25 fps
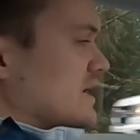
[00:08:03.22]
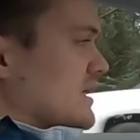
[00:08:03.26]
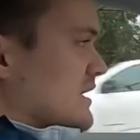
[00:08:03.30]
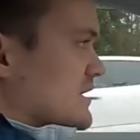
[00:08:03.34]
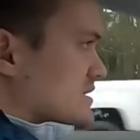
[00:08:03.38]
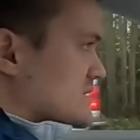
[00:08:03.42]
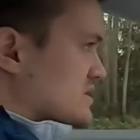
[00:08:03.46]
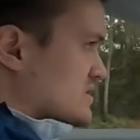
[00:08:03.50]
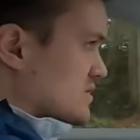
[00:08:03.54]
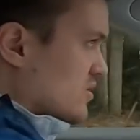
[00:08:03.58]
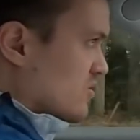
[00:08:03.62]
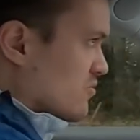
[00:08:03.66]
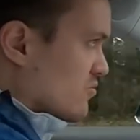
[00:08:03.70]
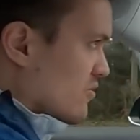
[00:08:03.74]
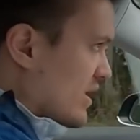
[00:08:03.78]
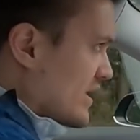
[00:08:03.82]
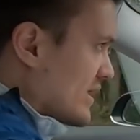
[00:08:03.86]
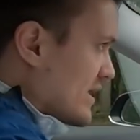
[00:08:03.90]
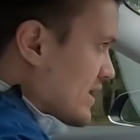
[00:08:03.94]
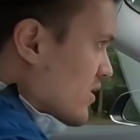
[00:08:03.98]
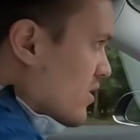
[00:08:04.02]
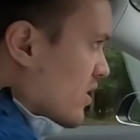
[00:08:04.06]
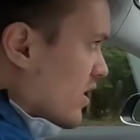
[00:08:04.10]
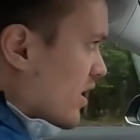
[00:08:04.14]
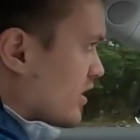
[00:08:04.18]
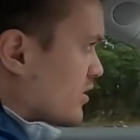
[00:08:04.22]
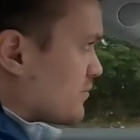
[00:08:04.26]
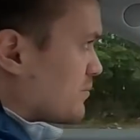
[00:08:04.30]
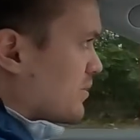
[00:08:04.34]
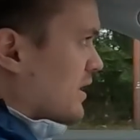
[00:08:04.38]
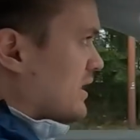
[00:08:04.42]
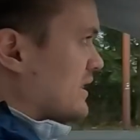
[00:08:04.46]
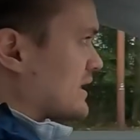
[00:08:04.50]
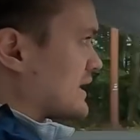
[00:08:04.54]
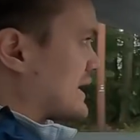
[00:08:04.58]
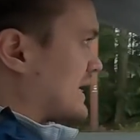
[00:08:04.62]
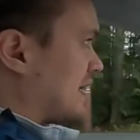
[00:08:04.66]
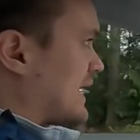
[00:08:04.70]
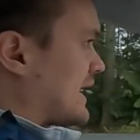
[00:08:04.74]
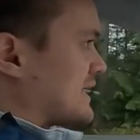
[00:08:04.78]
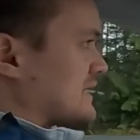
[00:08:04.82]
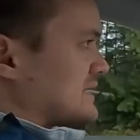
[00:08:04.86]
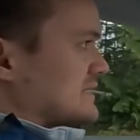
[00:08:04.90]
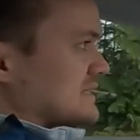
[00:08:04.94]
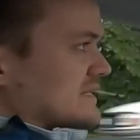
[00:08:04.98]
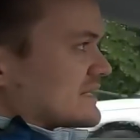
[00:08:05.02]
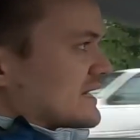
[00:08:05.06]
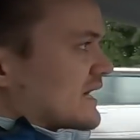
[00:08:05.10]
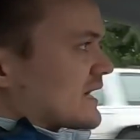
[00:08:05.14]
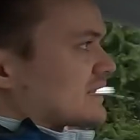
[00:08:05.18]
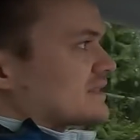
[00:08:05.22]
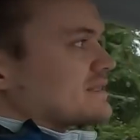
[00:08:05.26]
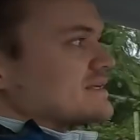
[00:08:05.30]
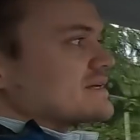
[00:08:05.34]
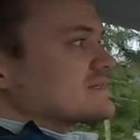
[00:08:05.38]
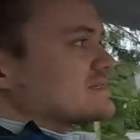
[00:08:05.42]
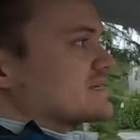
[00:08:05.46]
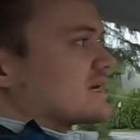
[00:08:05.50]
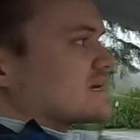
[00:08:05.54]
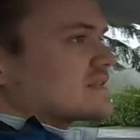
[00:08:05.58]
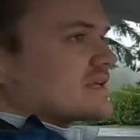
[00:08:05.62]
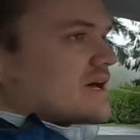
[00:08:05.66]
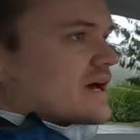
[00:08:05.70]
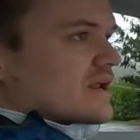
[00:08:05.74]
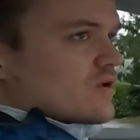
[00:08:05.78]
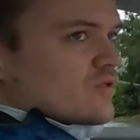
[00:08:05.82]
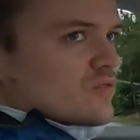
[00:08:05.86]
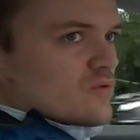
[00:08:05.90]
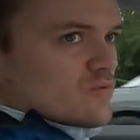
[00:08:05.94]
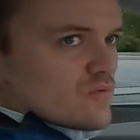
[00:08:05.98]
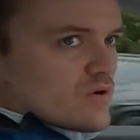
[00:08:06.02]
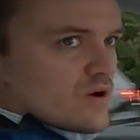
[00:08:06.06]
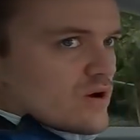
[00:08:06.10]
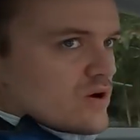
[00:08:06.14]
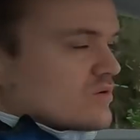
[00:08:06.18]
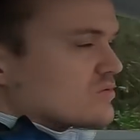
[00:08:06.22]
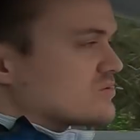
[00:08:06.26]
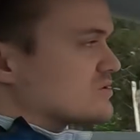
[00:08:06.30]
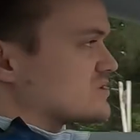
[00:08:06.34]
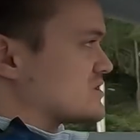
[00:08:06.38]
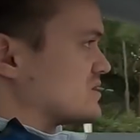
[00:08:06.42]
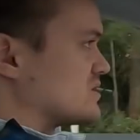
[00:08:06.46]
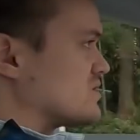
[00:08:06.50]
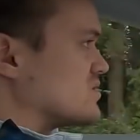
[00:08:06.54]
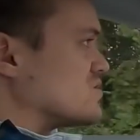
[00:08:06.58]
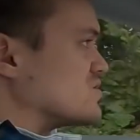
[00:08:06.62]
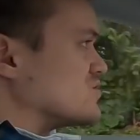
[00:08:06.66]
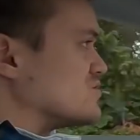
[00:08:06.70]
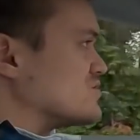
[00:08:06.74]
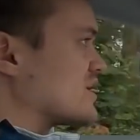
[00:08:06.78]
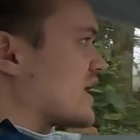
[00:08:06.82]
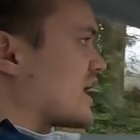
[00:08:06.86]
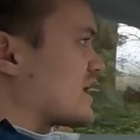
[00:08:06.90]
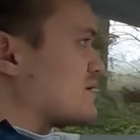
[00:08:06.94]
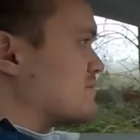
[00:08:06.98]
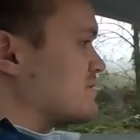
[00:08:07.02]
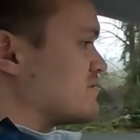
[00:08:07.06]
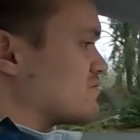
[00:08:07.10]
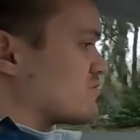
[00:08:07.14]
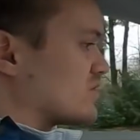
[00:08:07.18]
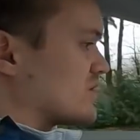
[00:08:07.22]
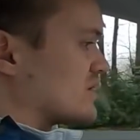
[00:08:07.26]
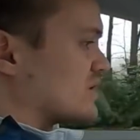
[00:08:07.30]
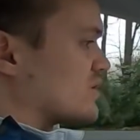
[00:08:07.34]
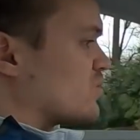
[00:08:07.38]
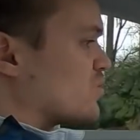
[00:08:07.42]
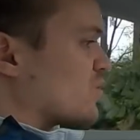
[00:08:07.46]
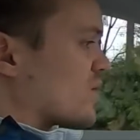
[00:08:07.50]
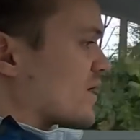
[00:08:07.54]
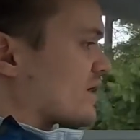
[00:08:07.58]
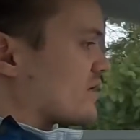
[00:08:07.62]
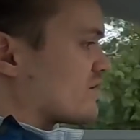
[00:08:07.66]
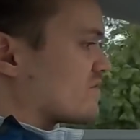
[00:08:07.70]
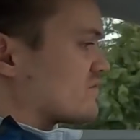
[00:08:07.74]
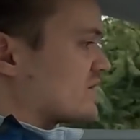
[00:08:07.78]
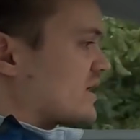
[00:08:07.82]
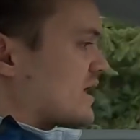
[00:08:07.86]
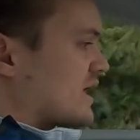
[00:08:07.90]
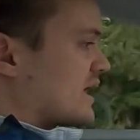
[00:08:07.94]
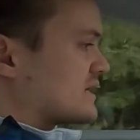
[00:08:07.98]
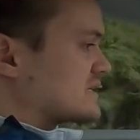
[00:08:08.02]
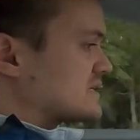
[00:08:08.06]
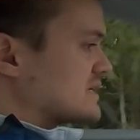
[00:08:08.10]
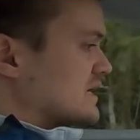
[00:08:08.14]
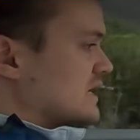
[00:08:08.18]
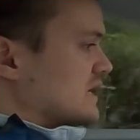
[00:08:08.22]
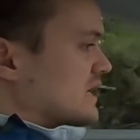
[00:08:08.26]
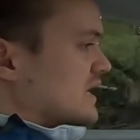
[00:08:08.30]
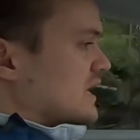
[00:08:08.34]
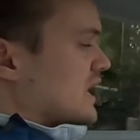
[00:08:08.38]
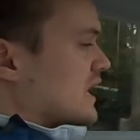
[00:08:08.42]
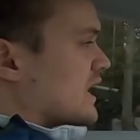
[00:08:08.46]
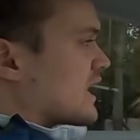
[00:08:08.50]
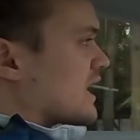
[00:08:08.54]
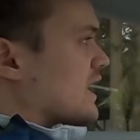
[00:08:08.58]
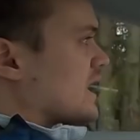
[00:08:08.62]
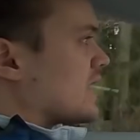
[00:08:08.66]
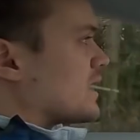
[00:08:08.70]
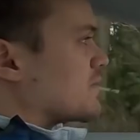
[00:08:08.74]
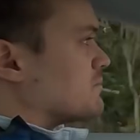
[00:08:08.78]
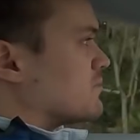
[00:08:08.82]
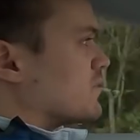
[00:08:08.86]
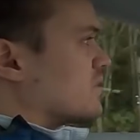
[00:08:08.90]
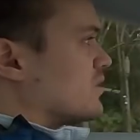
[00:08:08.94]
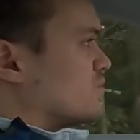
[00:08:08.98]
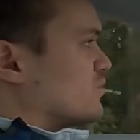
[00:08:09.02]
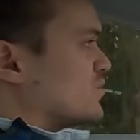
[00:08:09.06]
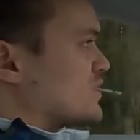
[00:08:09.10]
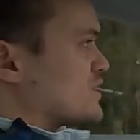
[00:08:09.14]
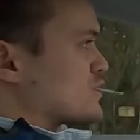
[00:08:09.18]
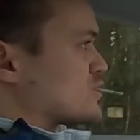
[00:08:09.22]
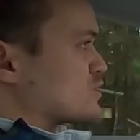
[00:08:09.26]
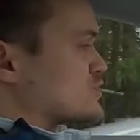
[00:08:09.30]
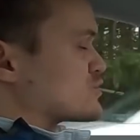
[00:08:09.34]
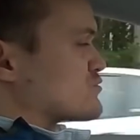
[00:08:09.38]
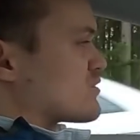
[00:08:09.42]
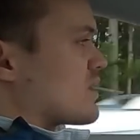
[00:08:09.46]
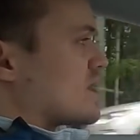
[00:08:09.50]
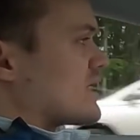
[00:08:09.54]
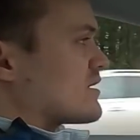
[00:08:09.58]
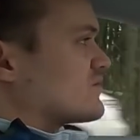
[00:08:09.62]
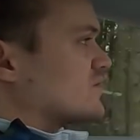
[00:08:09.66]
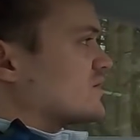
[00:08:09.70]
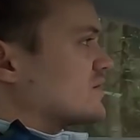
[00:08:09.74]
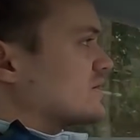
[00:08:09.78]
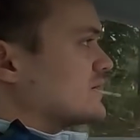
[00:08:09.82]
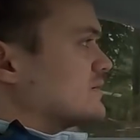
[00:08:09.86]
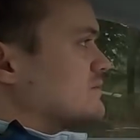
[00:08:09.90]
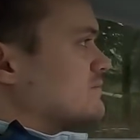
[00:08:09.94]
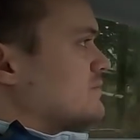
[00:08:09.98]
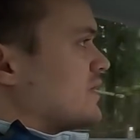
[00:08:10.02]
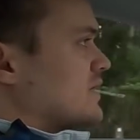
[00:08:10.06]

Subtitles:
So right now autopilot can't detect things like that on the road, so you got to be really aware of that when you're driving.